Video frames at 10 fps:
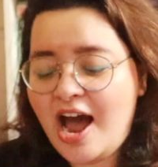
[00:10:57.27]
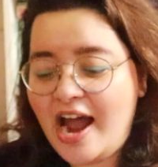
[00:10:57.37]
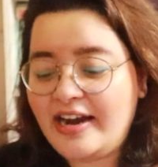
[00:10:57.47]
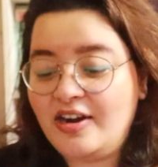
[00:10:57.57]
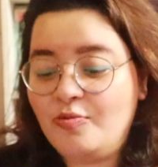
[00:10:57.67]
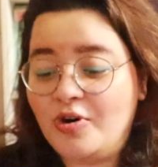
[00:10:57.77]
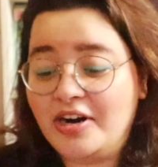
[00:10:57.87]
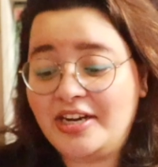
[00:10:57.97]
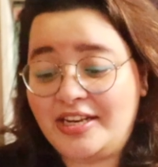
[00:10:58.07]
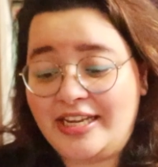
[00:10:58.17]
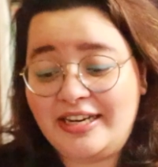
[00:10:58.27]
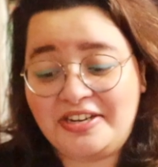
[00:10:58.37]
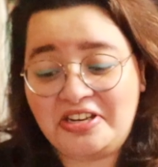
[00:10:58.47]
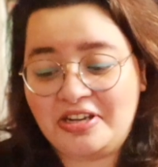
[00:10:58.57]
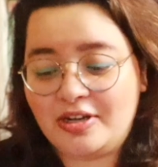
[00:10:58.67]
I didn't want to read
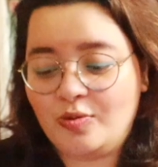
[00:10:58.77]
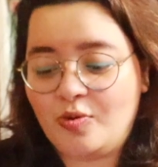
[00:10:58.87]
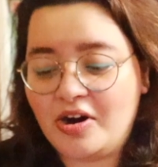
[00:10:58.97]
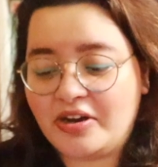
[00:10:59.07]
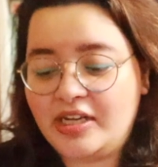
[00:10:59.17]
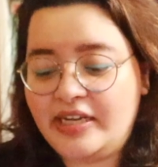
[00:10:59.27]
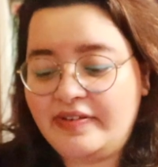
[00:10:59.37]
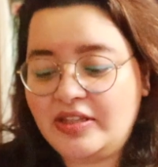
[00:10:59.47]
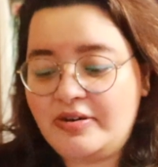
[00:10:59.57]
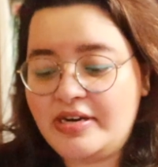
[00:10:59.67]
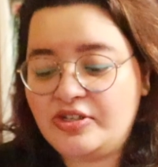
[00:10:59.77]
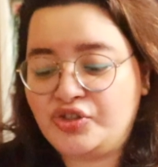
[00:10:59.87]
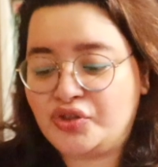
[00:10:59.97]
Treacle Walker, even though it is